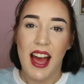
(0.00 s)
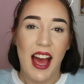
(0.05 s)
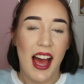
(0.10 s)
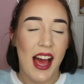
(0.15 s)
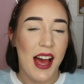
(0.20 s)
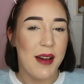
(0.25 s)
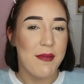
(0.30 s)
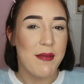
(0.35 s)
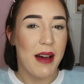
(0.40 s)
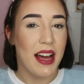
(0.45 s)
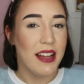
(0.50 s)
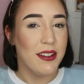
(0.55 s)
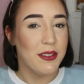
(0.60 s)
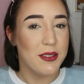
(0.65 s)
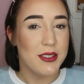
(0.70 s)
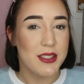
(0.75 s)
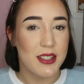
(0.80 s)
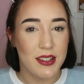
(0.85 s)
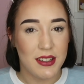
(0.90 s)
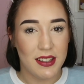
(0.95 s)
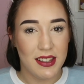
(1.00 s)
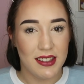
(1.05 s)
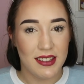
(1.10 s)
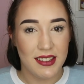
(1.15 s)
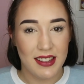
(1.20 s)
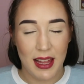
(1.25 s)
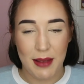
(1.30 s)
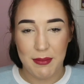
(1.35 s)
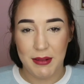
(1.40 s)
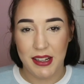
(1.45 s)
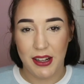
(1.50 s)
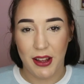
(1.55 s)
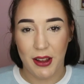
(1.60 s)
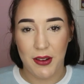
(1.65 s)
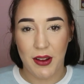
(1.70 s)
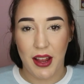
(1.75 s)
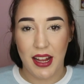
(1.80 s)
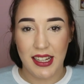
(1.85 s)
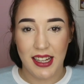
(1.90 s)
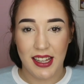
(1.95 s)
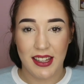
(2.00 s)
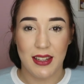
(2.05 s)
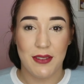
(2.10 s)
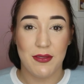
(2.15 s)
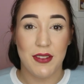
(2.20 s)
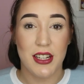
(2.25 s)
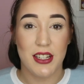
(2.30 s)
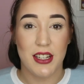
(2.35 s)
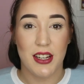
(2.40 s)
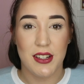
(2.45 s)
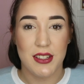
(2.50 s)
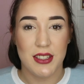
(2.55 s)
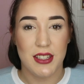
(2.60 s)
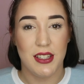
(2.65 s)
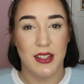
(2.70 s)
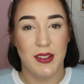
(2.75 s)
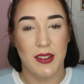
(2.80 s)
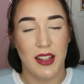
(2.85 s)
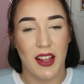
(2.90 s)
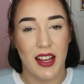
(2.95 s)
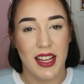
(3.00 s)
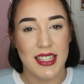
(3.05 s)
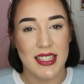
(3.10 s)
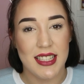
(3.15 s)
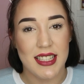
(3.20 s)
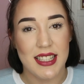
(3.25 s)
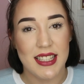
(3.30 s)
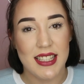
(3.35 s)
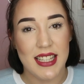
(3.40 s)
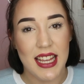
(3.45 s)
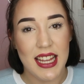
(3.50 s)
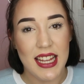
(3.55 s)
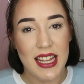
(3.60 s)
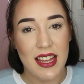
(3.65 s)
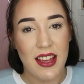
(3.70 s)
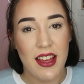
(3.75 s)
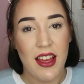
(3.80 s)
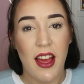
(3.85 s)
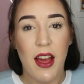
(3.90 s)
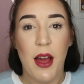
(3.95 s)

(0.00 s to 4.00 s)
And also let me know any other videos you'd like to see.